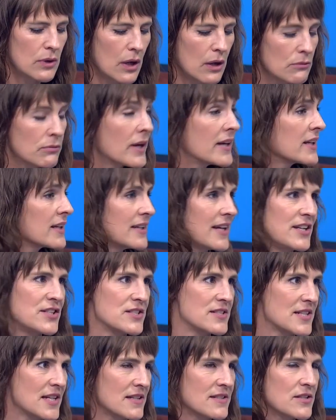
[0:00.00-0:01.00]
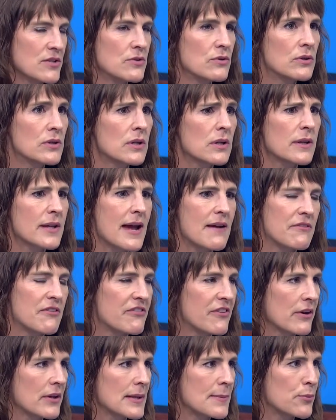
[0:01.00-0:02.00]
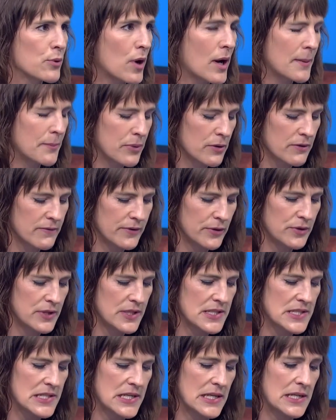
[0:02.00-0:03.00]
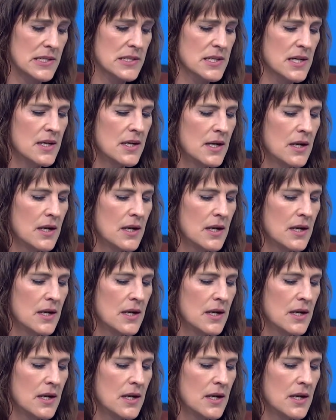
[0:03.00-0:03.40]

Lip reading: are running an agency, so you clearly have a fairly broad purview these days.